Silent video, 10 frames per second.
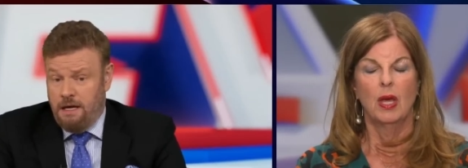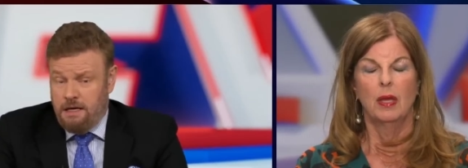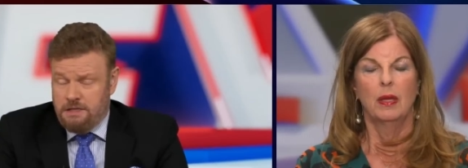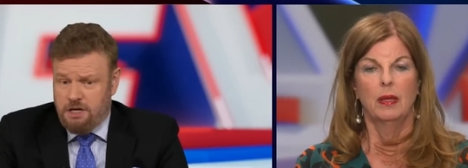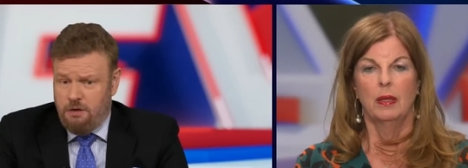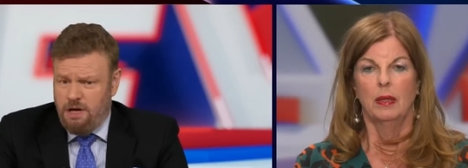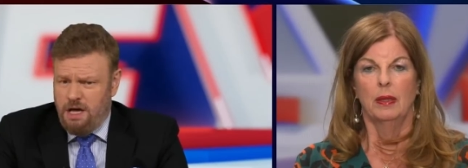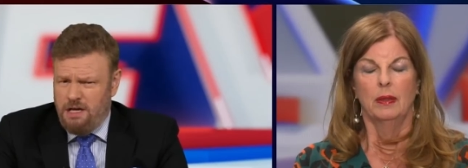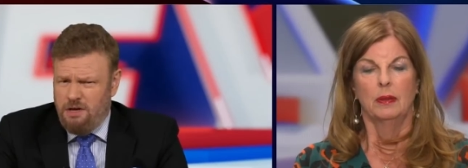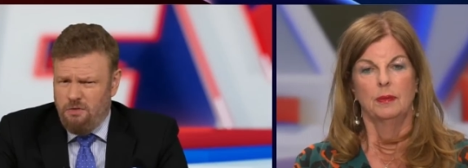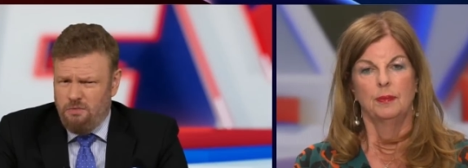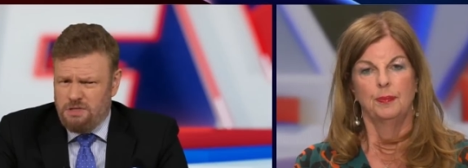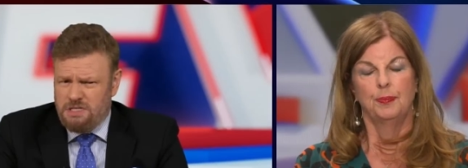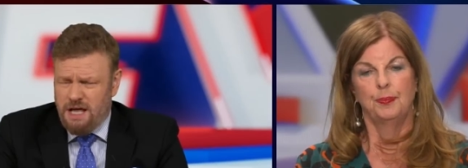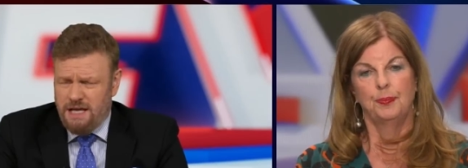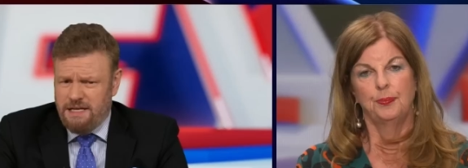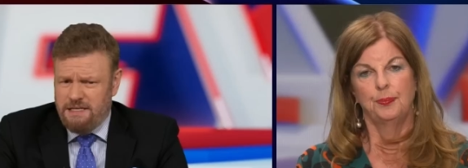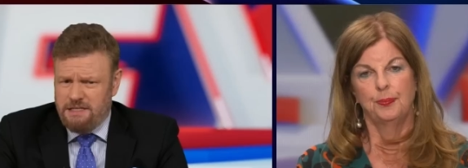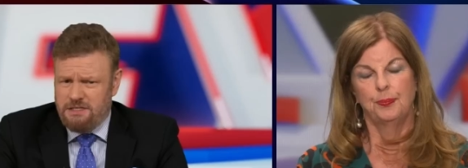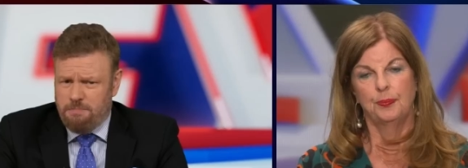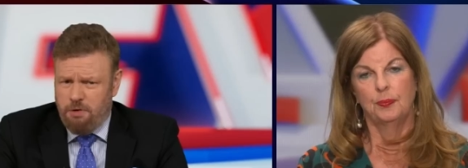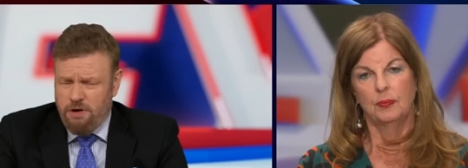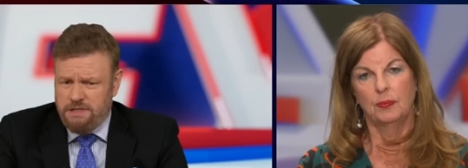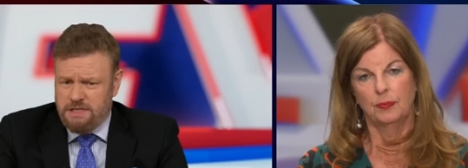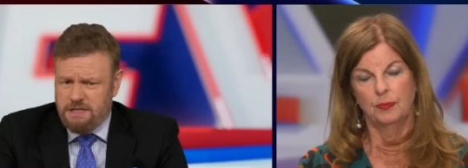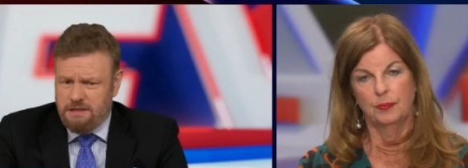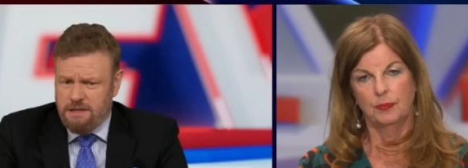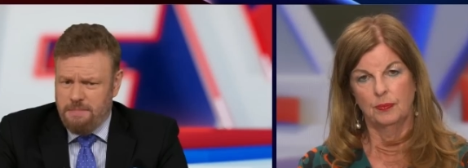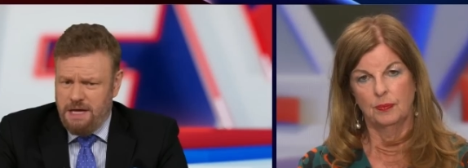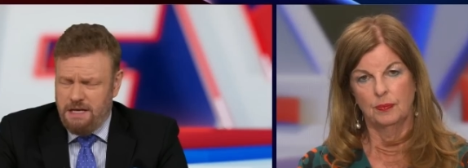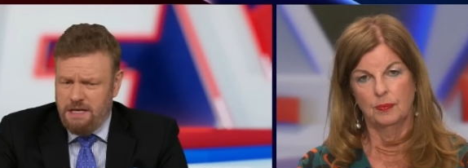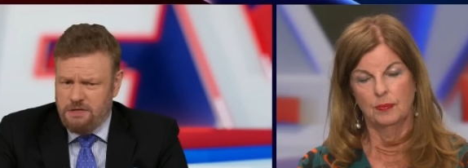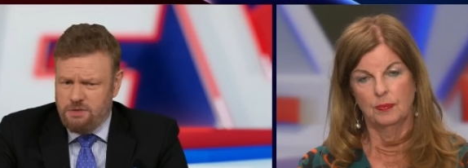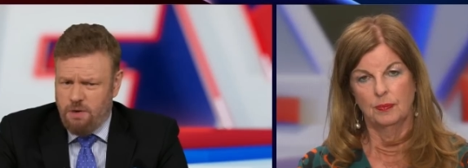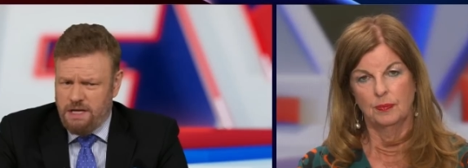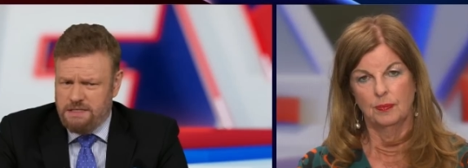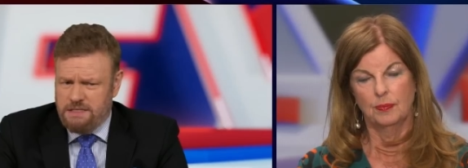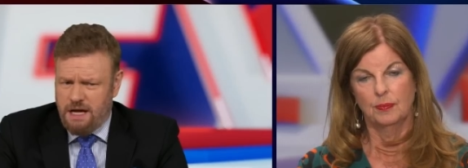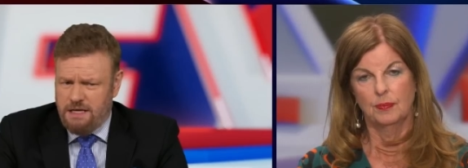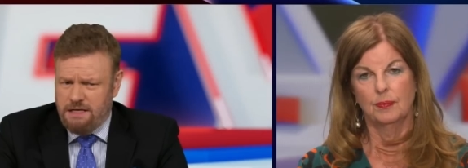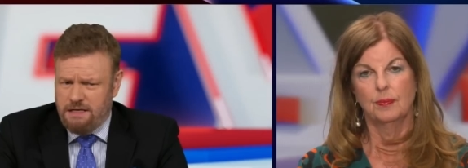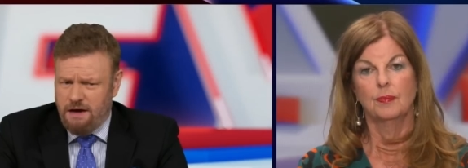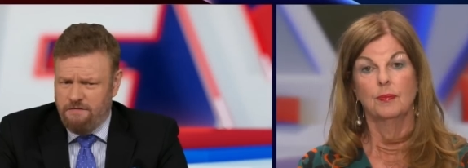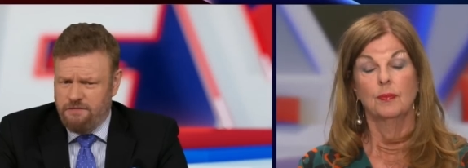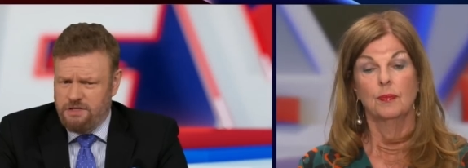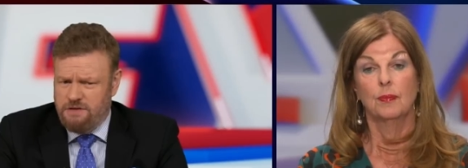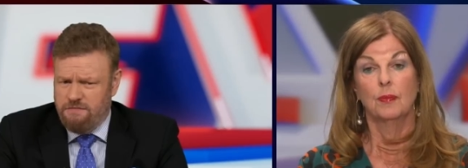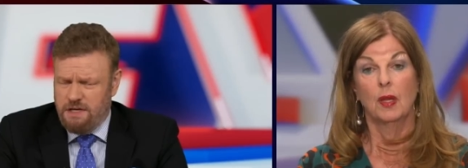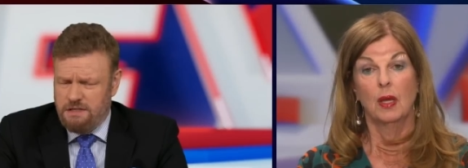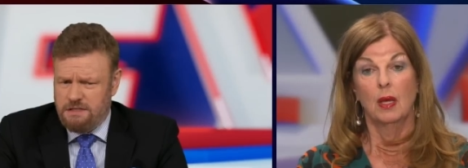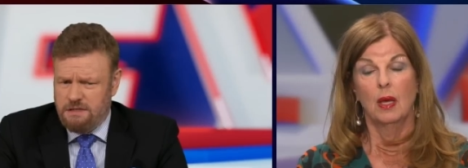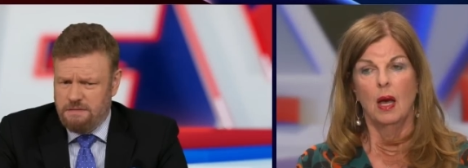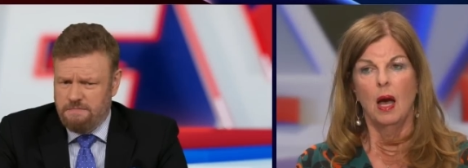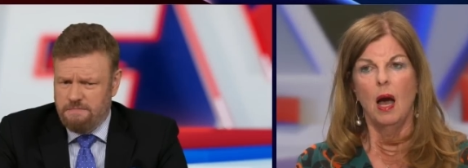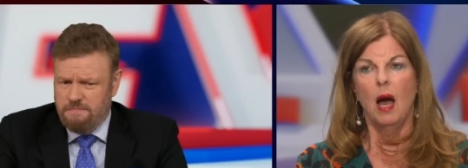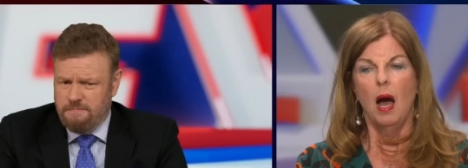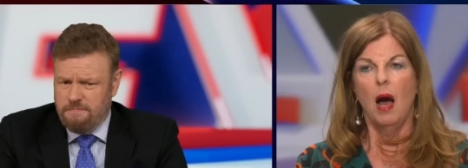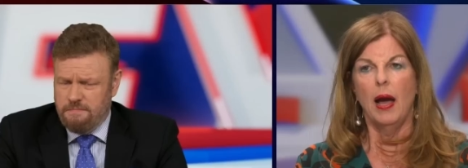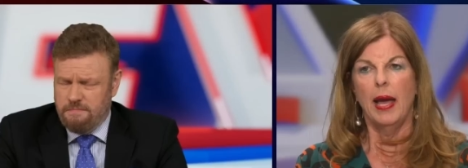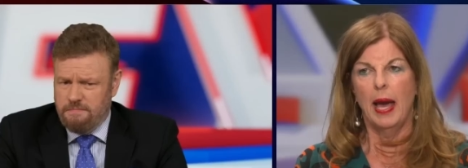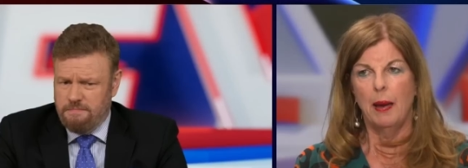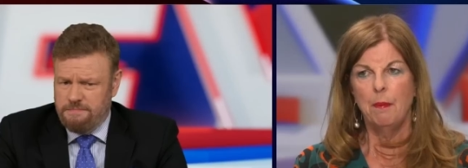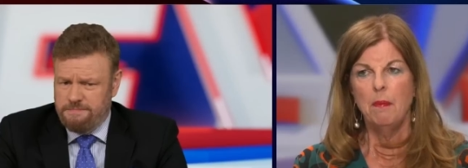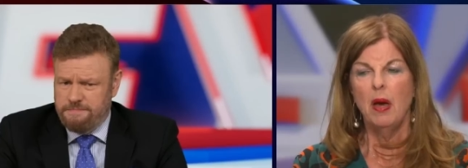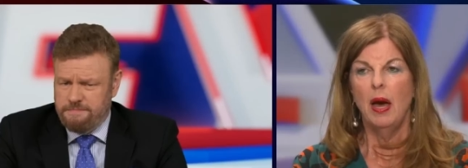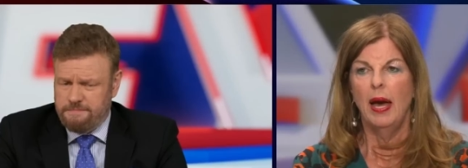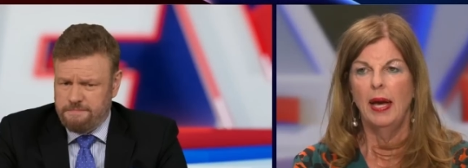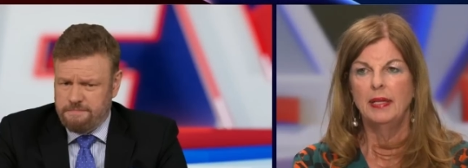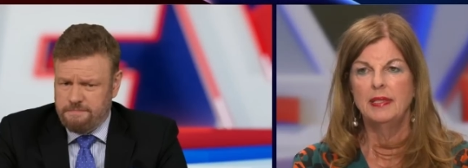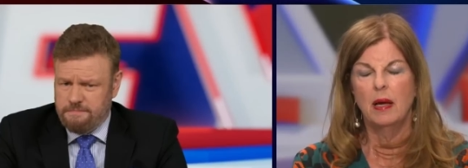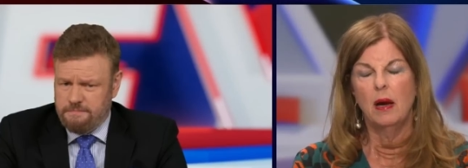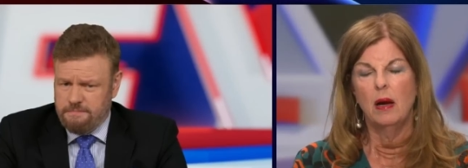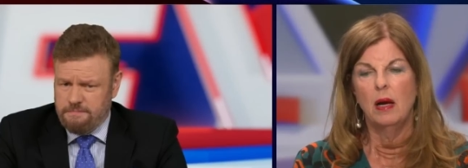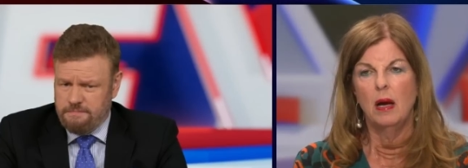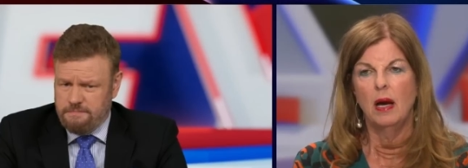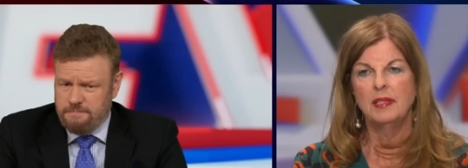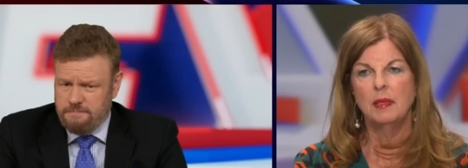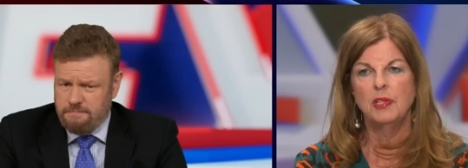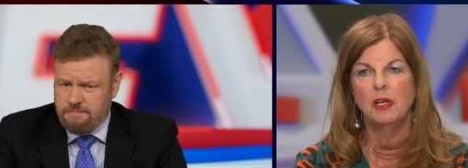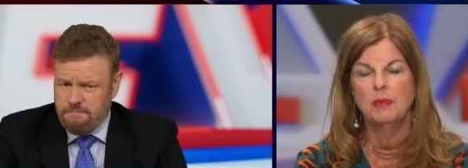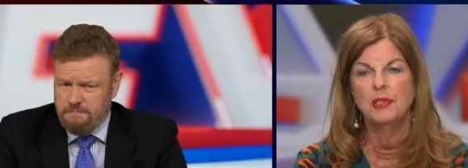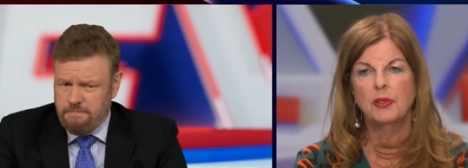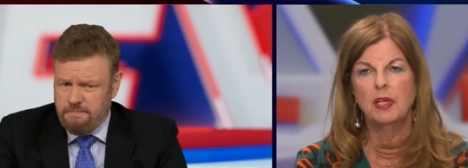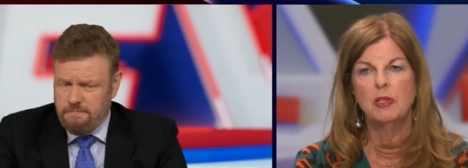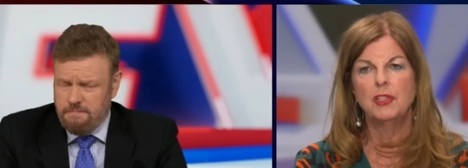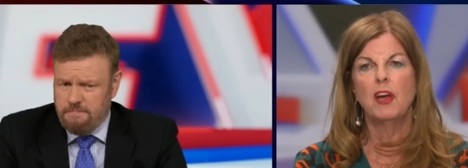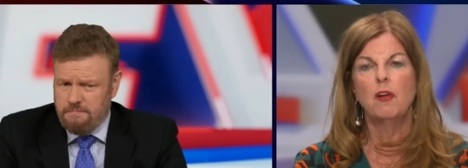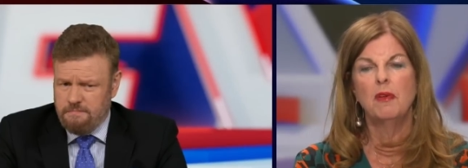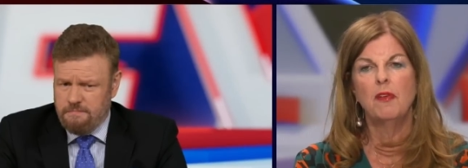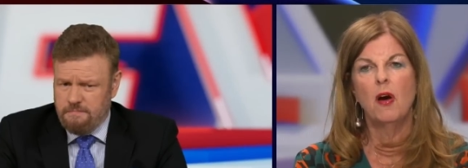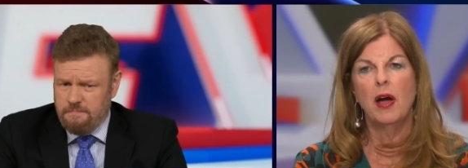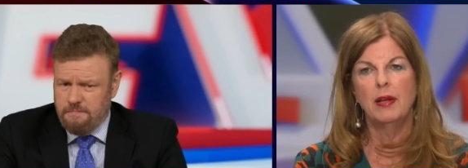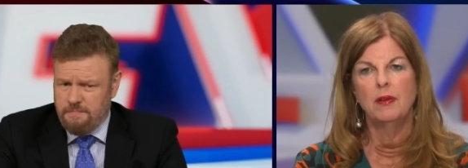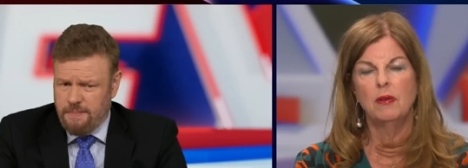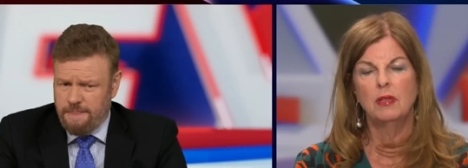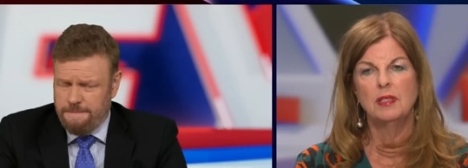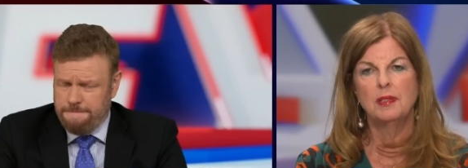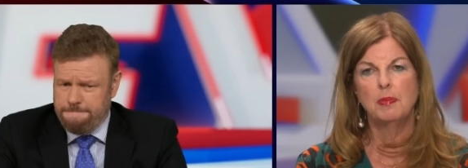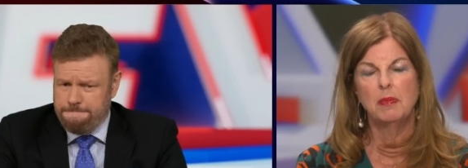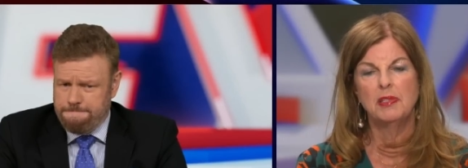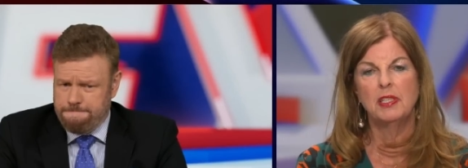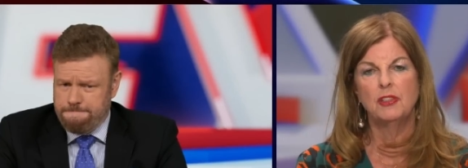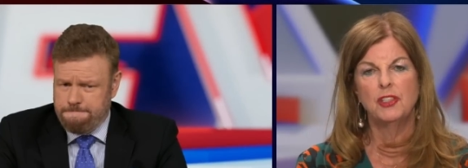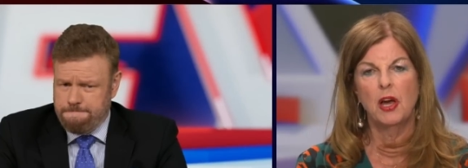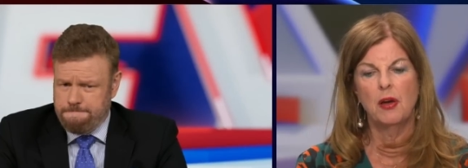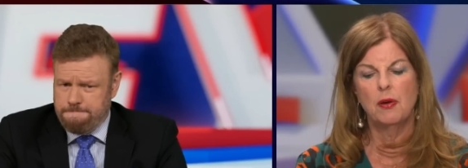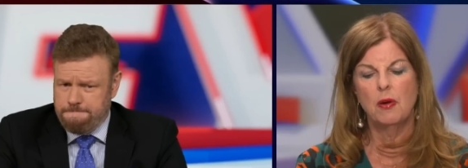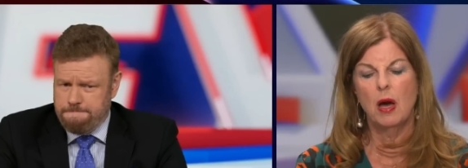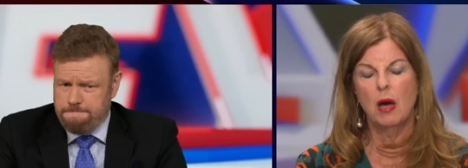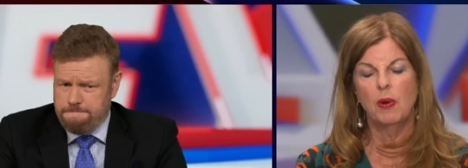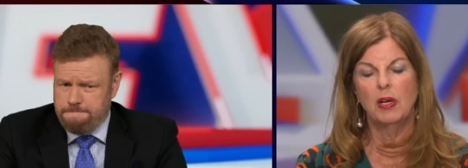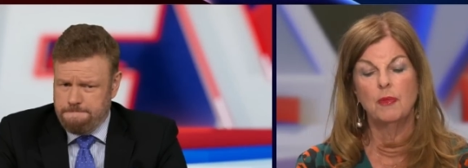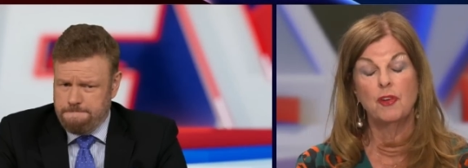Speaker 1: So are you slightly disappointed at the media's one sided coverage of this?
Speaker 2: I am, and uh, I sometimes scream at Jeremy Vine on his BBC show uh, when I'm